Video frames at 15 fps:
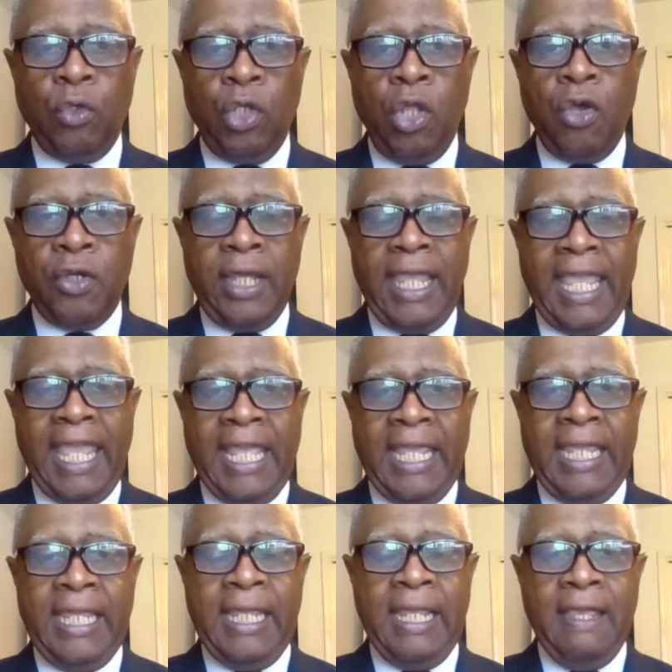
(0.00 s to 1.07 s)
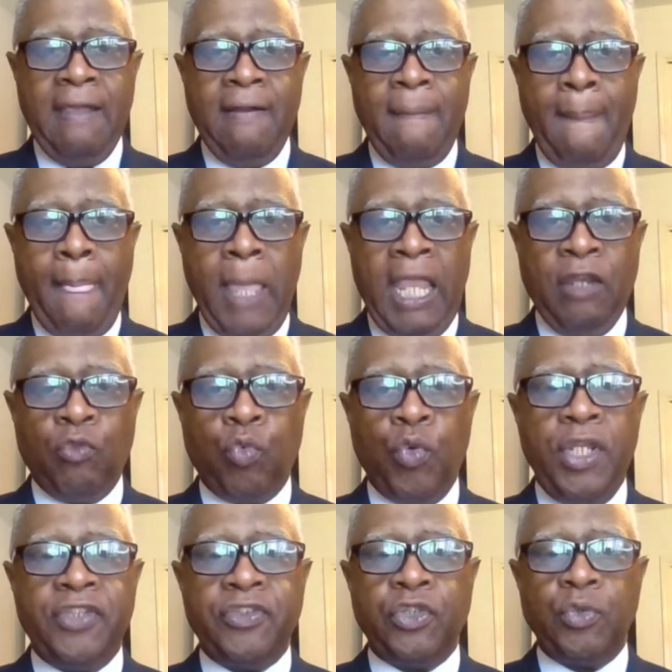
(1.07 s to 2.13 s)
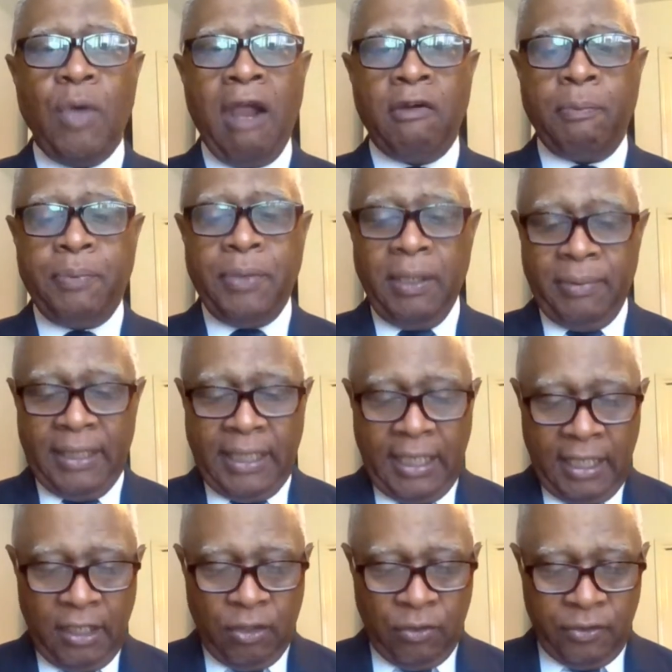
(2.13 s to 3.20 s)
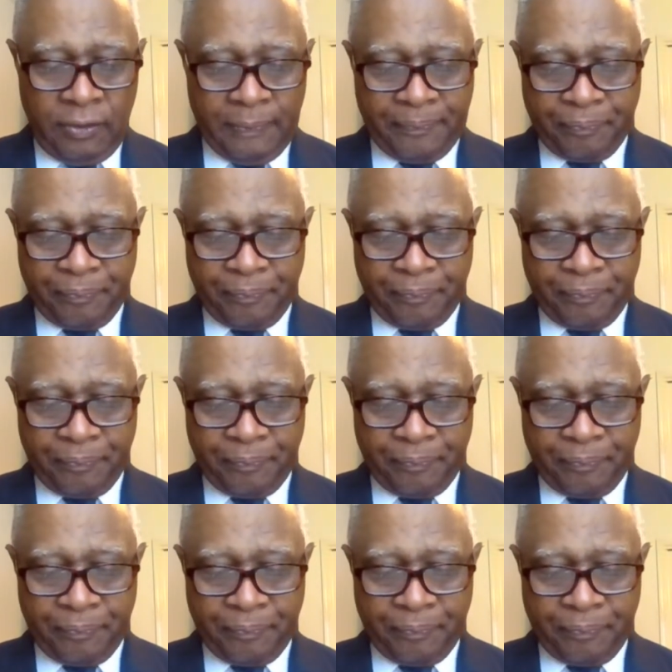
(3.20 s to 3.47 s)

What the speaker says: longer a risk to our public health.